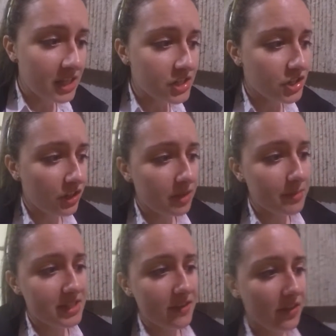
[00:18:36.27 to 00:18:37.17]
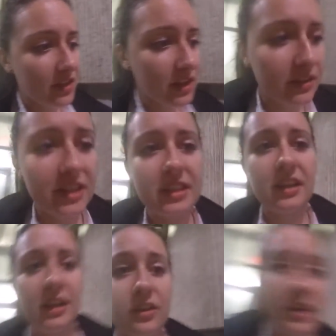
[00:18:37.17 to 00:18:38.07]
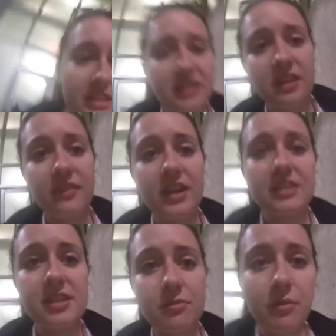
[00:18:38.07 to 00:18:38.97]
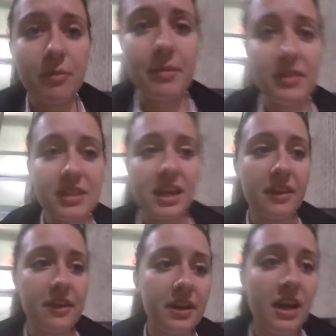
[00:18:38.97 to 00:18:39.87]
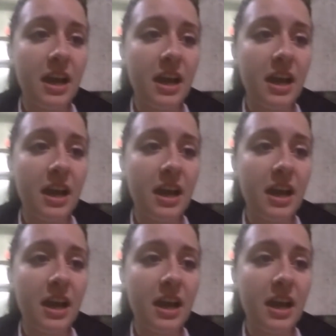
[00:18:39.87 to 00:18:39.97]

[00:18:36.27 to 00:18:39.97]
Surely it must have a thought great, a great deal of us, what we built together,